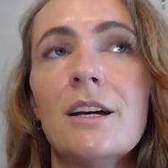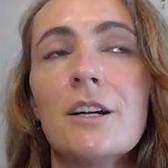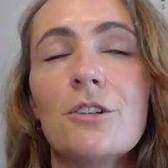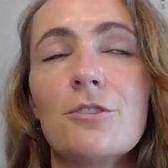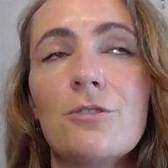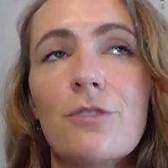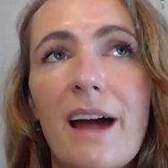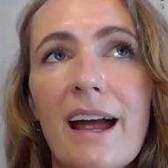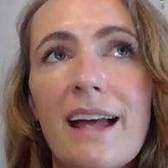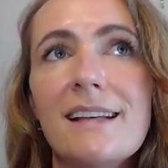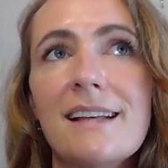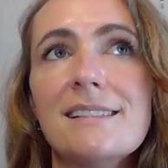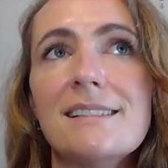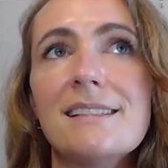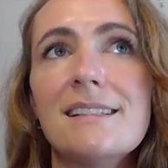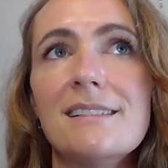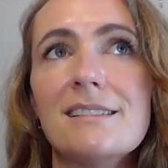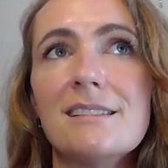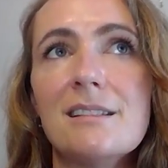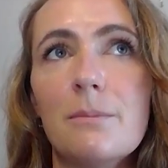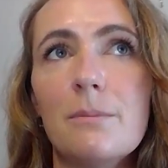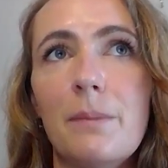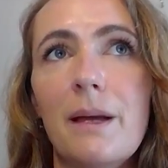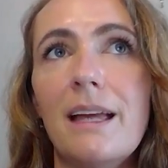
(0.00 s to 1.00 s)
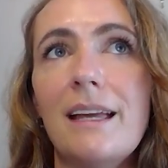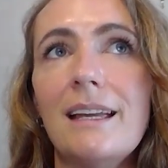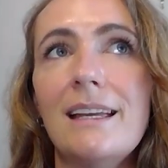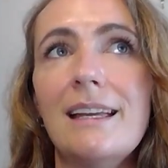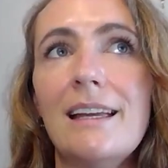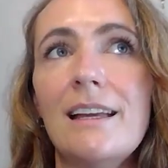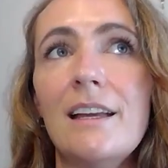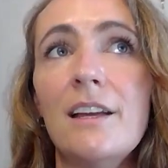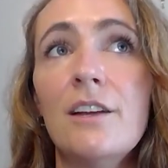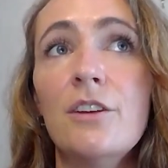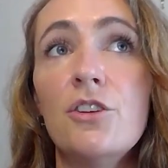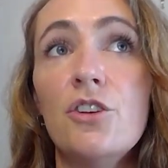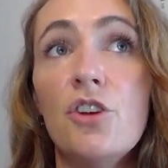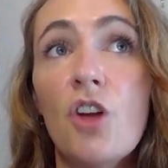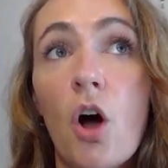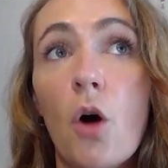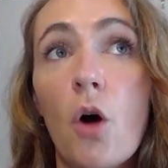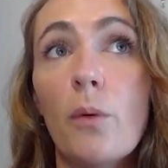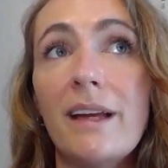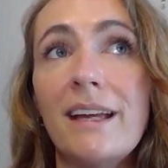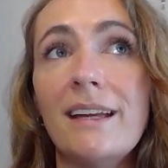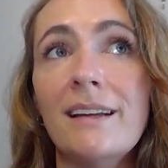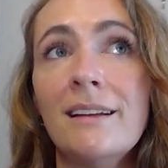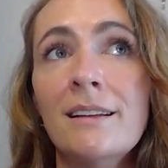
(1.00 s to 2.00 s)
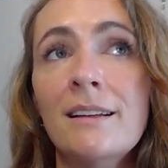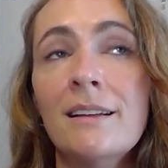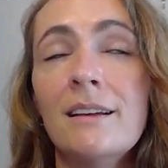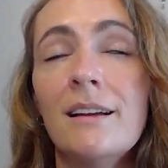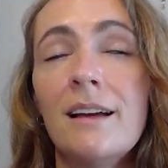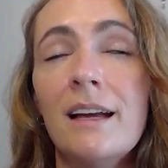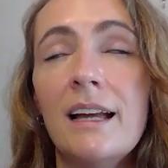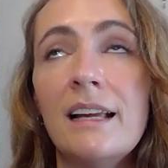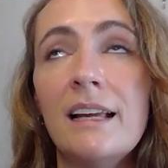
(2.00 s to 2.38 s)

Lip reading: crazy to be here, knowing